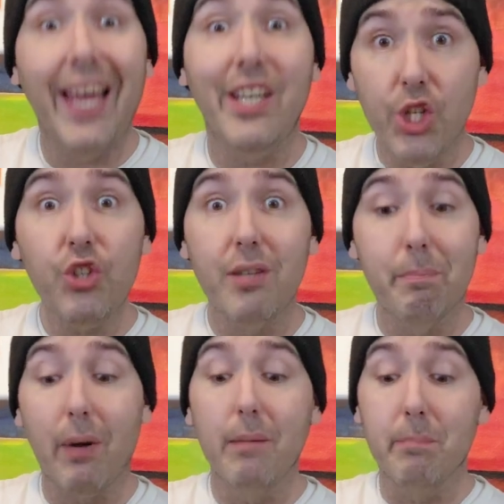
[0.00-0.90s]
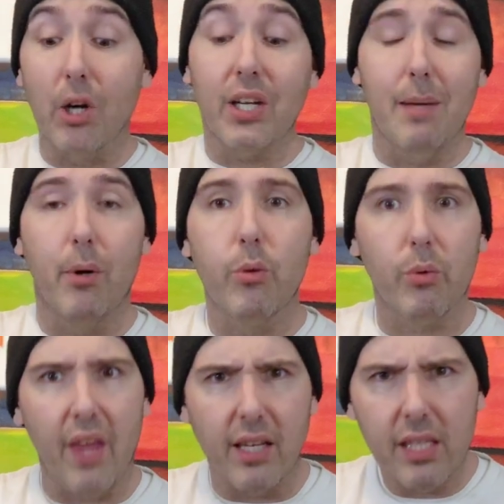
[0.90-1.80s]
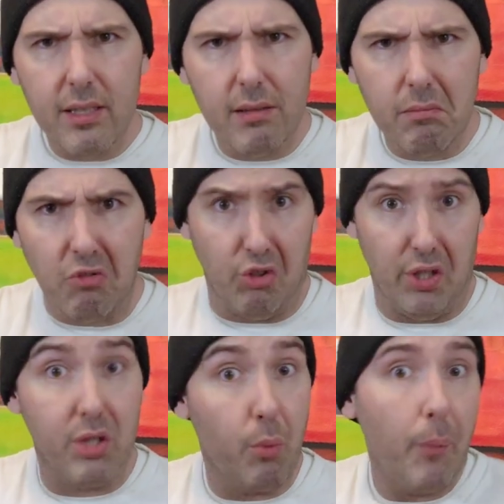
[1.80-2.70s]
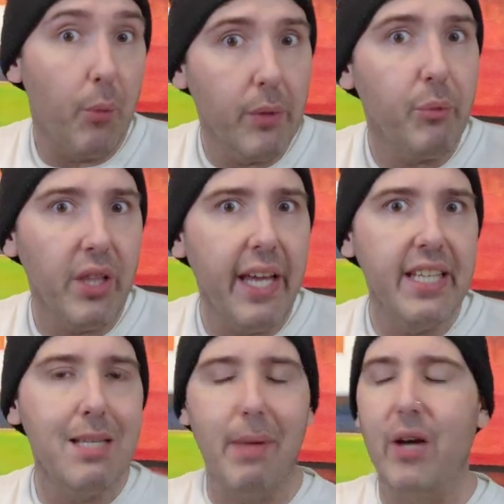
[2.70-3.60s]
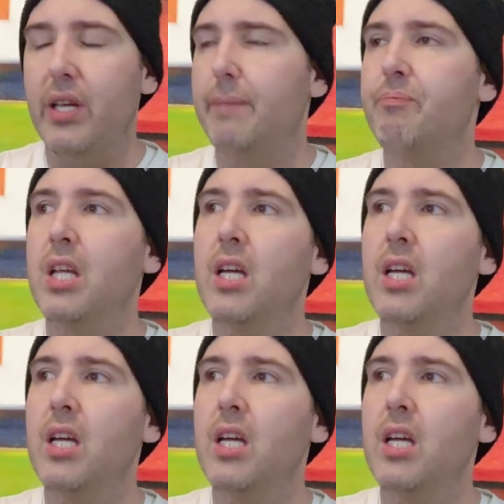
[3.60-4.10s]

initially Marc and I both were like, that's it's what one we liked about it.